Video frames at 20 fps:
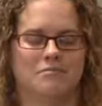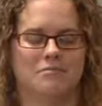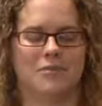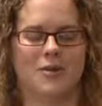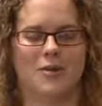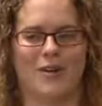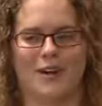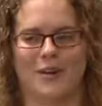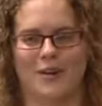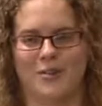
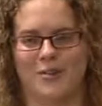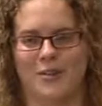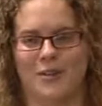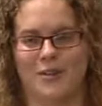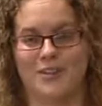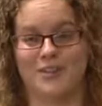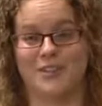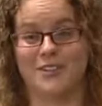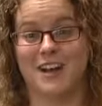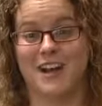quite a long
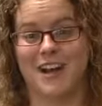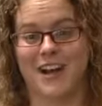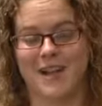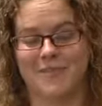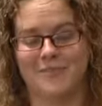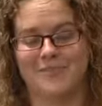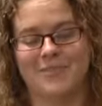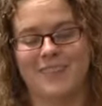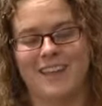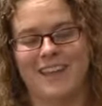period of
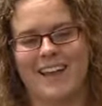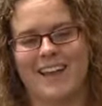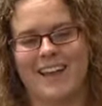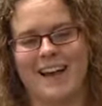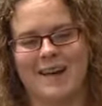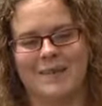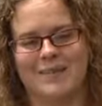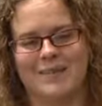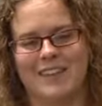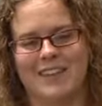time,
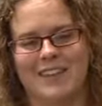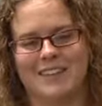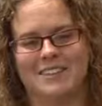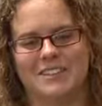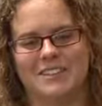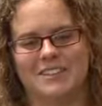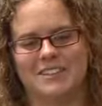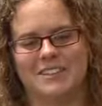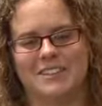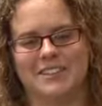the
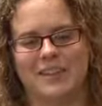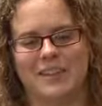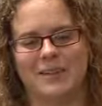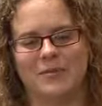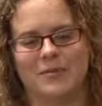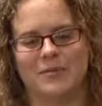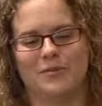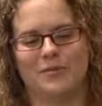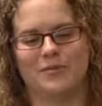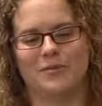idea is
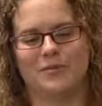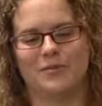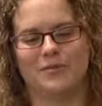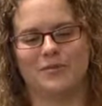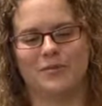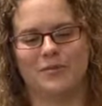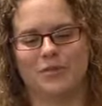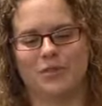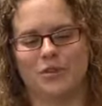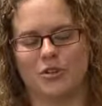that
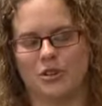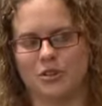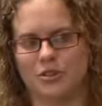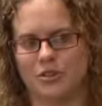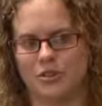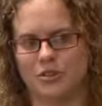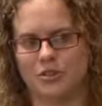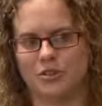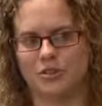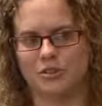you can
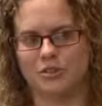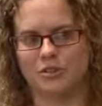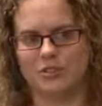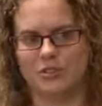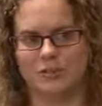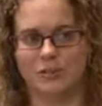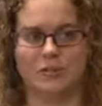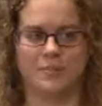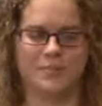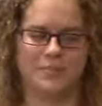
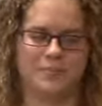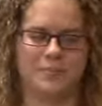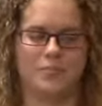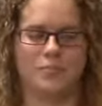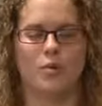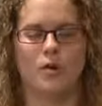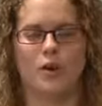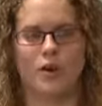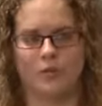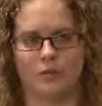choose or
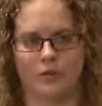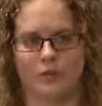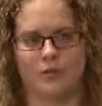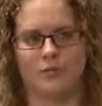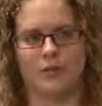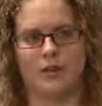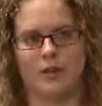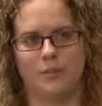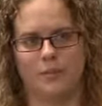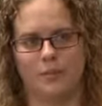work with your
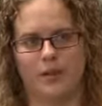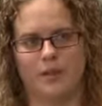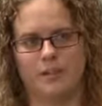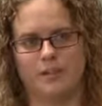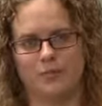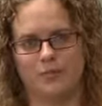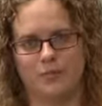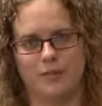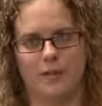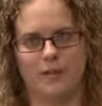funding body
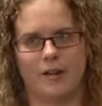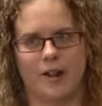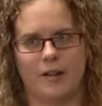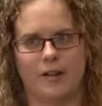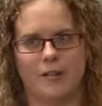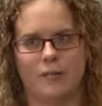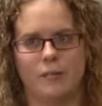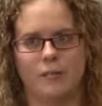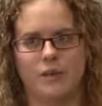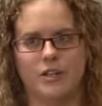to figure
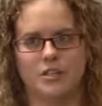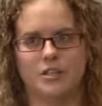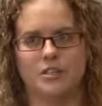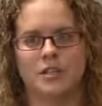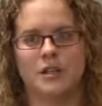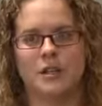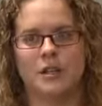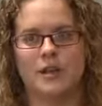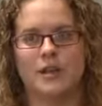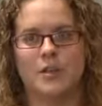out which
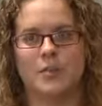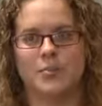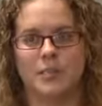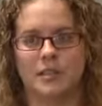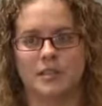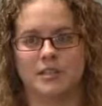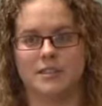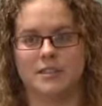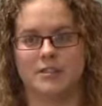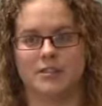
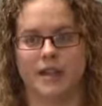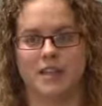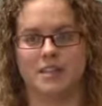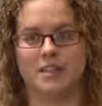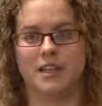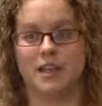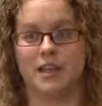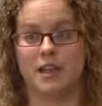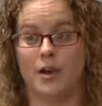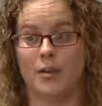bits are
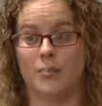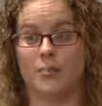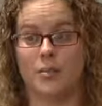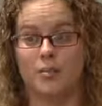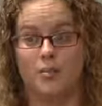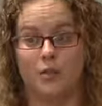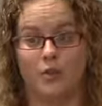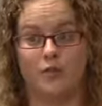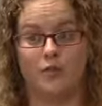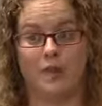actually going to help you
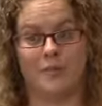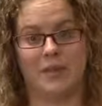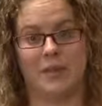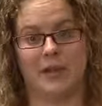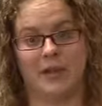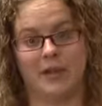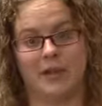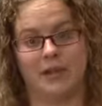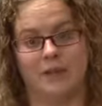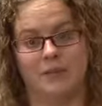prove up
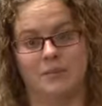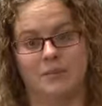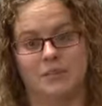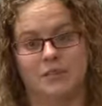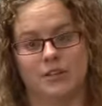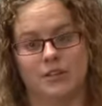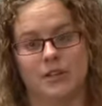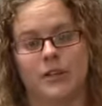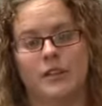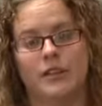that outcome.
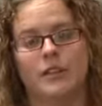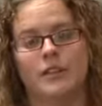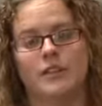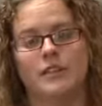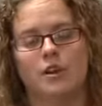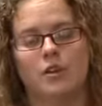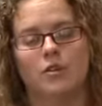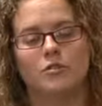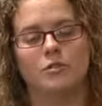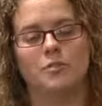So
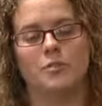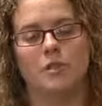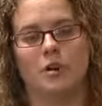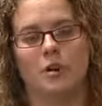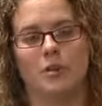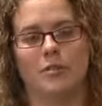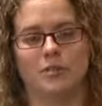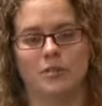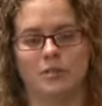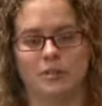the ultimate
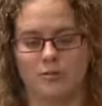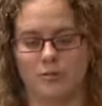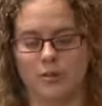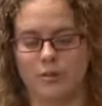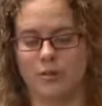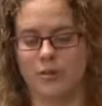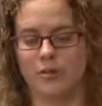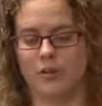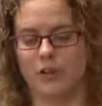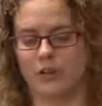goal is not
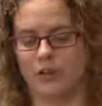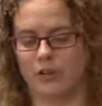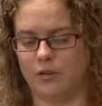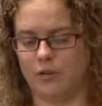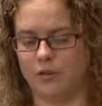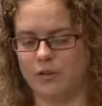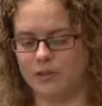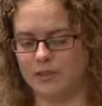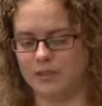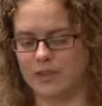reporting on
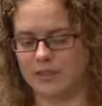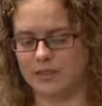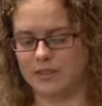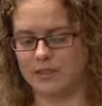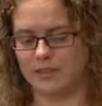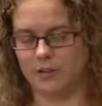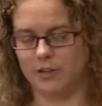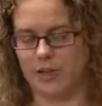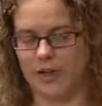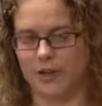all of these
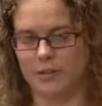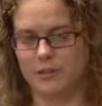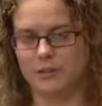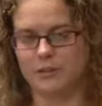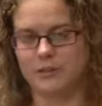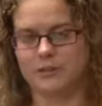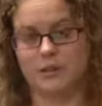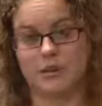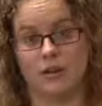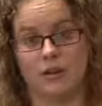little
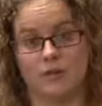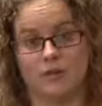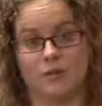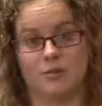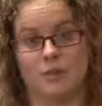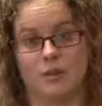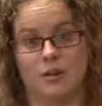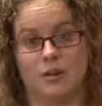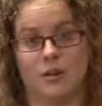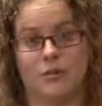outputs. The
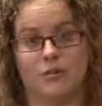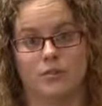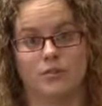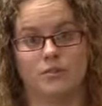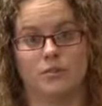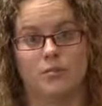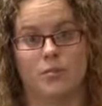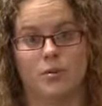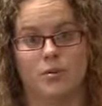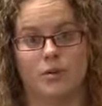ultimate goal
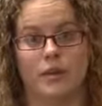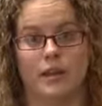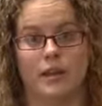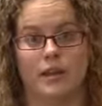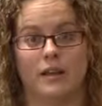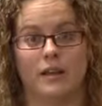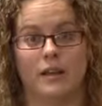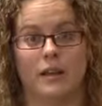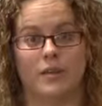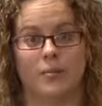is
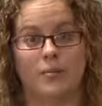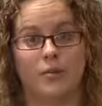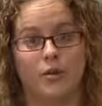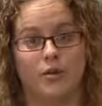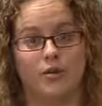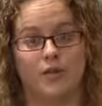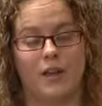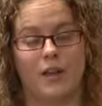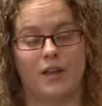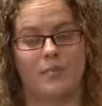reporting and
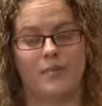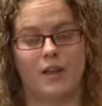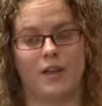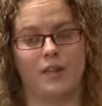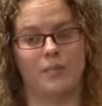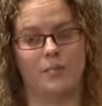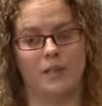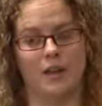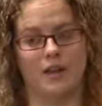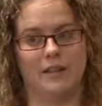proving up that
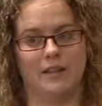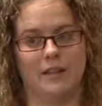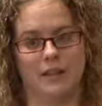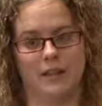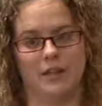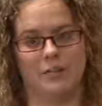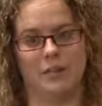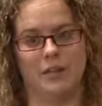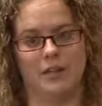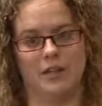you're meeting
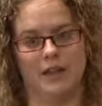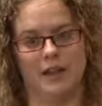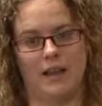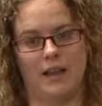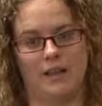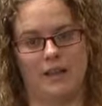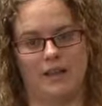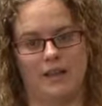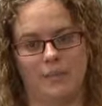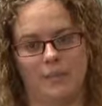that community
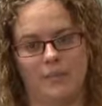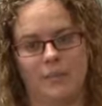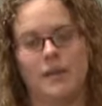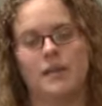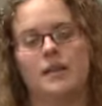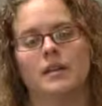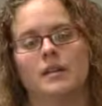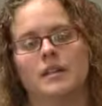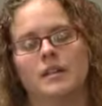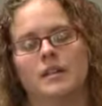outcome.
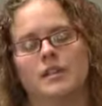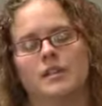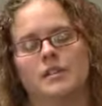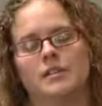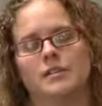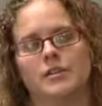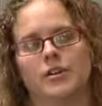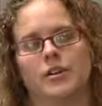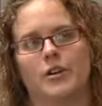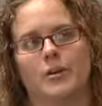
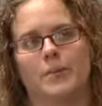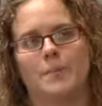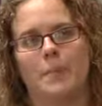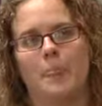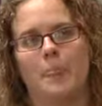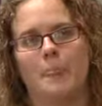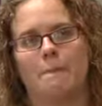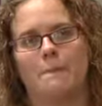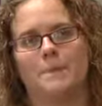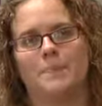So
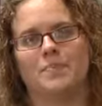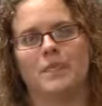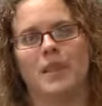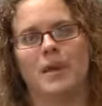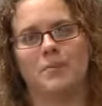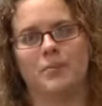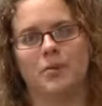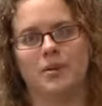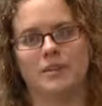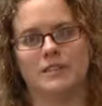
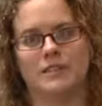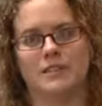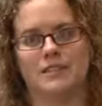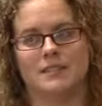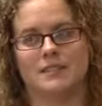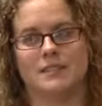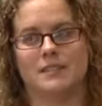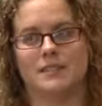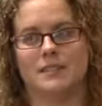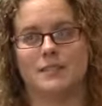that
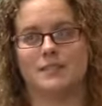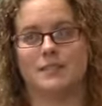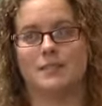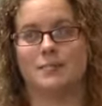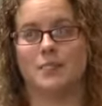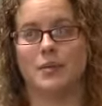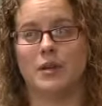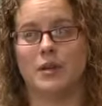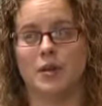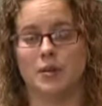process is a
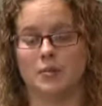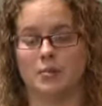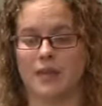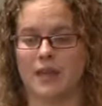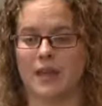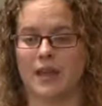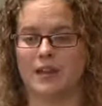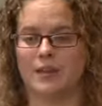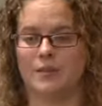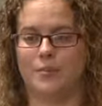bit
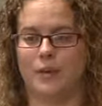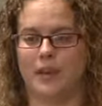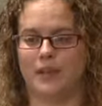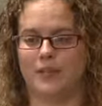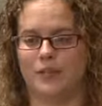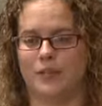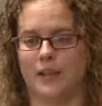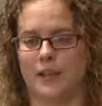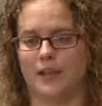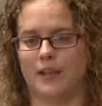complicated by
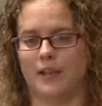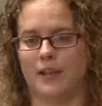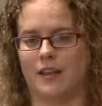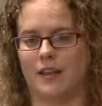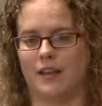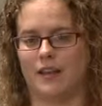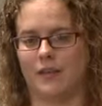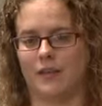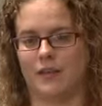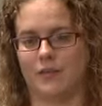the fact
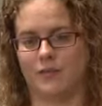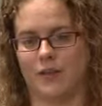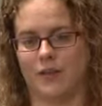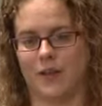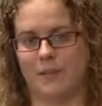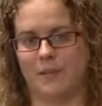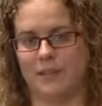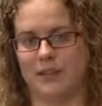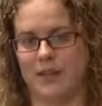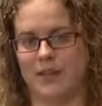that a lot of the
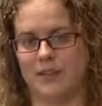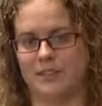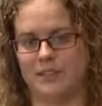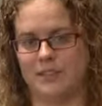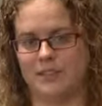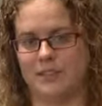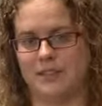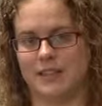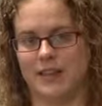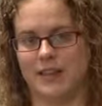government
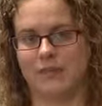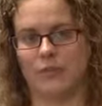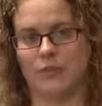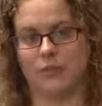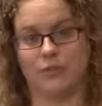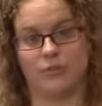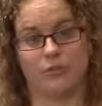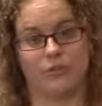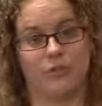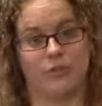agencies haven't
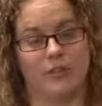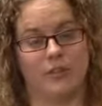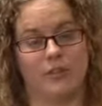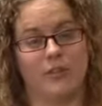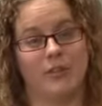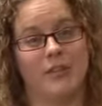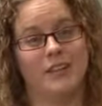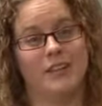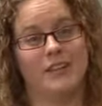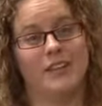gone through
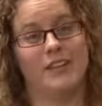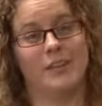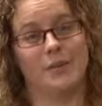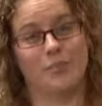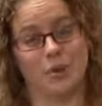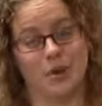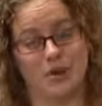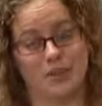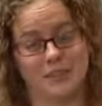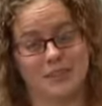the
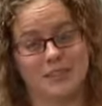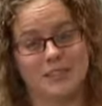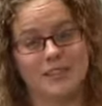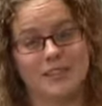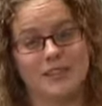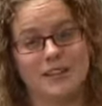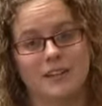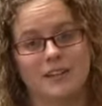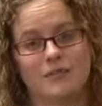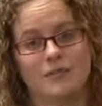process
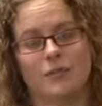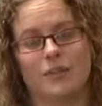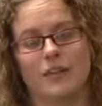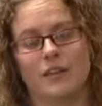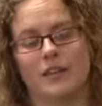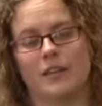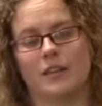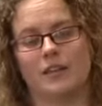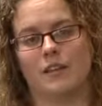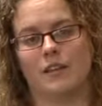yet of
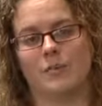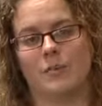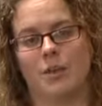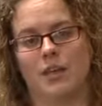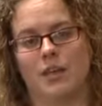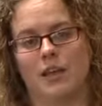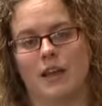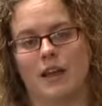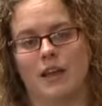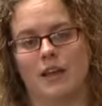looking at the
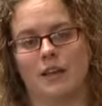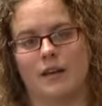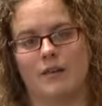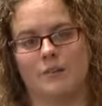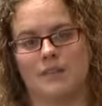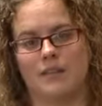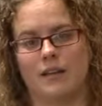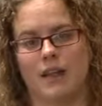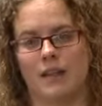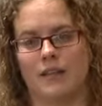community
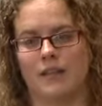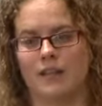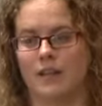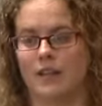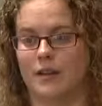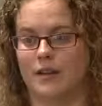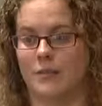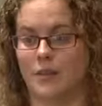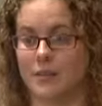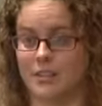outcomes and how they're
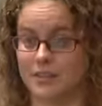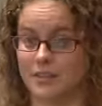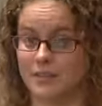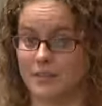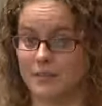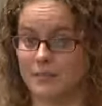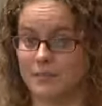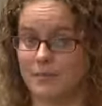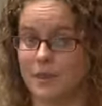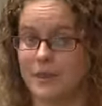going to measure
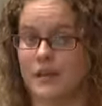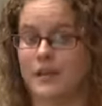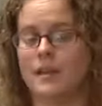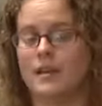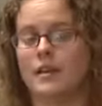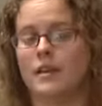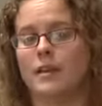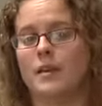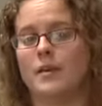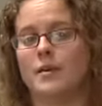them.
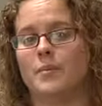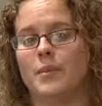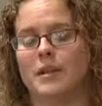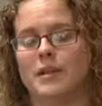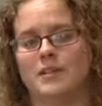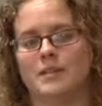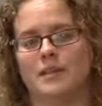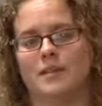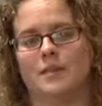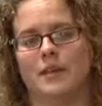But
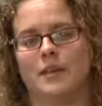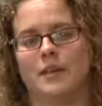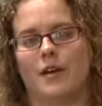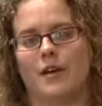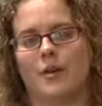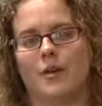it's something that